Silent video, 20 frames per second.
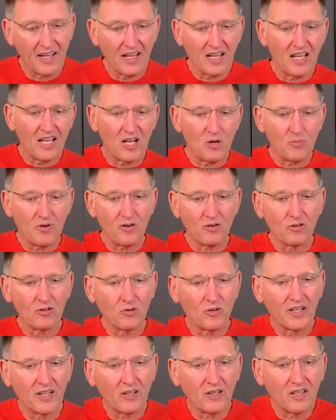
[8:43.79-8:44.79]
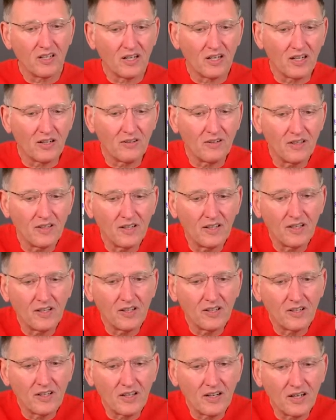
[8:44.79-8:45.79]
Hebrew and Greek
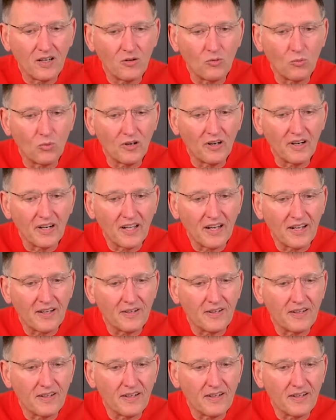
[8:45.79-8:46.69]
word in it.